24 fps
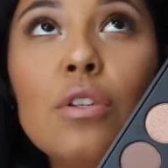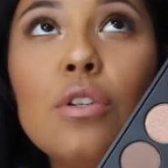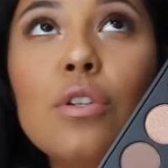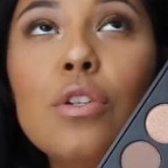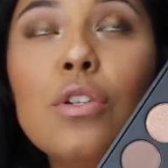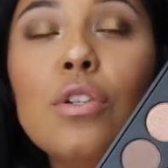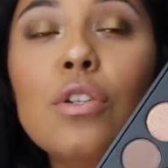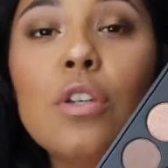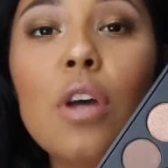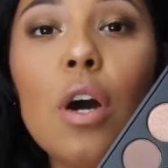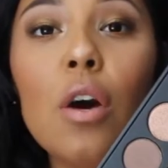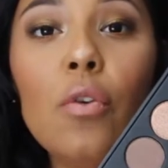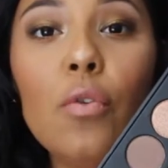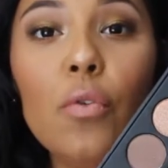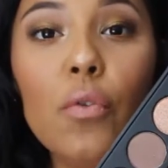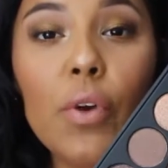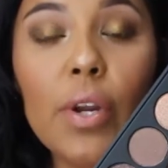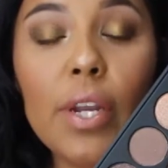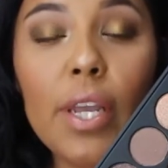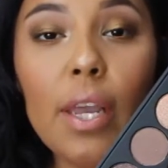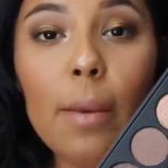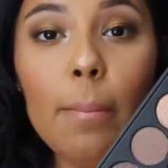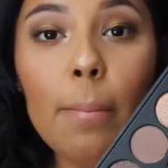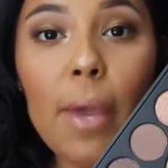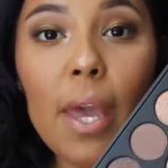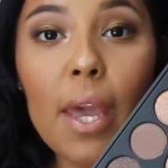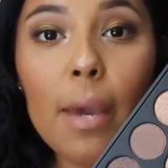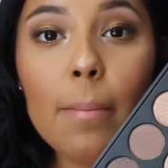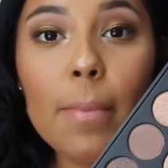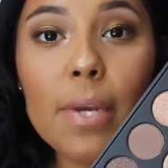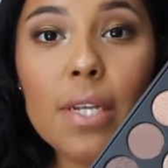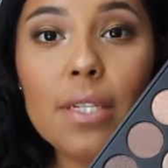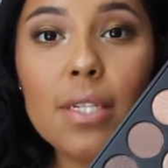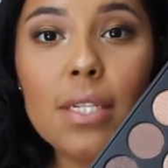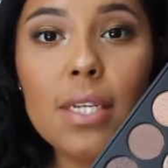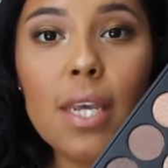So freaking
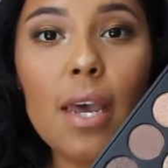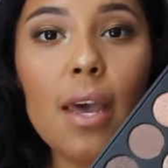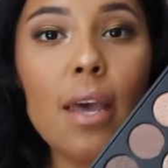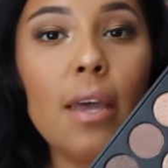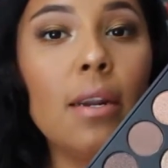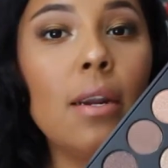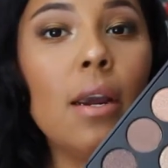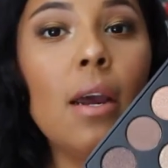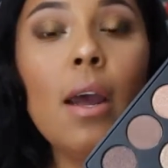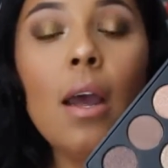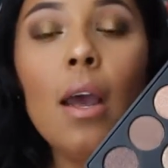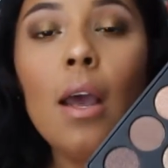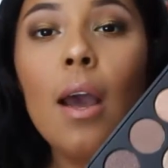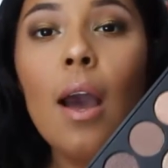pigmented.